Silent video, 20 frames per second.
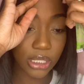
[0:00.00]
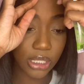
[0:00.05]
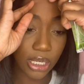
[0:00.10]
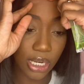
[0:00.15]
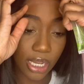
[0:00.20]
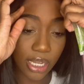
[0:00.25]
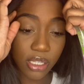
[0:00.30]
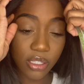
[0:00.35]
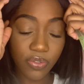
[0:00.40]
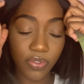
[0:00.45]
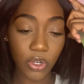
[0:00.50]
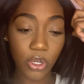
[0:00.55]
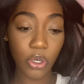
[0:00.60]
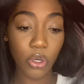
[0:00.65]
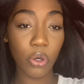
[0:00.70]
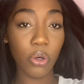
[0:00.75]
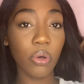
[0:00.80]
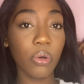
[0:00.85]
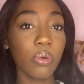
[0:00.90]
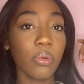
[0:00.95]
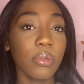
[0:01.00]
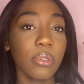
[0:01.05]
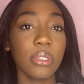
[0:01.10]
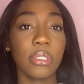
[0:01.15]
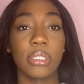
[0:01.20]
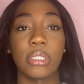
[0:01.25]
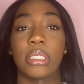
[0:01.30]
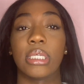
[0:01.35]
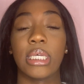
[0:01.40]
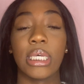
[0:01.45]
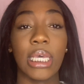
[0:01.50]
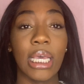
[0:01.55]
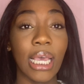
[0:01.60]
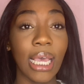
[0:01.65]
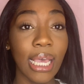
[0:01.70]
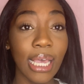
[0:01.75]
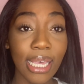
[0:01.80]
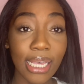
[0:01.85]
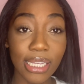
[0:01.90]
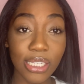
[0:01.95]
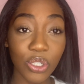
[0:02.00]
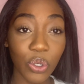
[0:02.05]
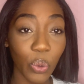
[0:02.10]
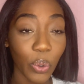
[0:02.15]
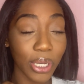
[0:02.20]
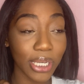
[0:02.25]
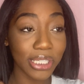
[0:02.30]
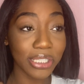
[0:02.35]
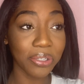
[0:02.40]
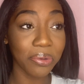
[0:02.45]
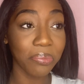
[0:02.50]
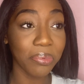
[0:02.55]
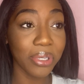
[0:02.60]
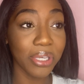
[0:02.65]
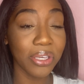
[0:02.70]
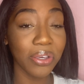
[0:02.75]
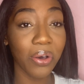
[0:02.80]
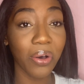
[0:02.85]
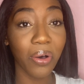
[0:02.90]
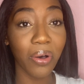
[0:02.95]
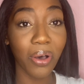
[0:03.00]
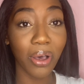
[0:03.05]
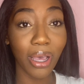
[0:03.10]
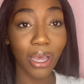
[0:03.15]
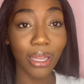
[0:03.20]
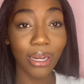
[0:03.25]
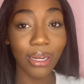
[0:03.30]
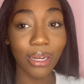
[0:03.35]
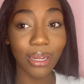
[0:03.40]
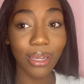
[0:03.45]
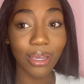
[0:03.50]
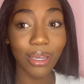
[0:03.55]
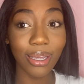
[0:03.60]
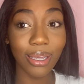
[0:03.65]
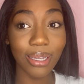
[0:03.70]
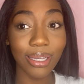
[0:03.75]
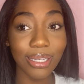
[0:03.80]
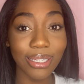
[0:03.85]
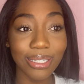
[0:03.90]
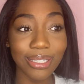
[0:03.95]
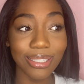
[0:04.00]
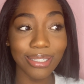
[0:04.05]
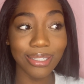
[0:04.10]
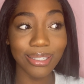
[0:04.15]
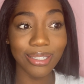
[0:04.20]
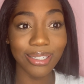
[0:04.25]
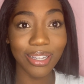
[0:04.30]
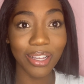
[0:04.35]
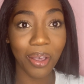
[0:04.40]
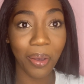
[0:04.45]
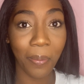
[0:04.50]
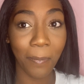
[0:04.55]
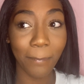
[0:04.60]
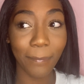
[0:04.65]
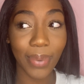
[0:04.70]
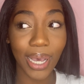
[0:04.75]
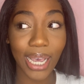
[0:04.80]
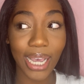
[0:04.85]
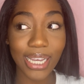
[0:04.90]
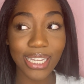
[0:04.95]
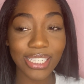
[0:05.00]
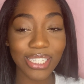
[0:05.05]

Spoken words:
today's video is going to be on my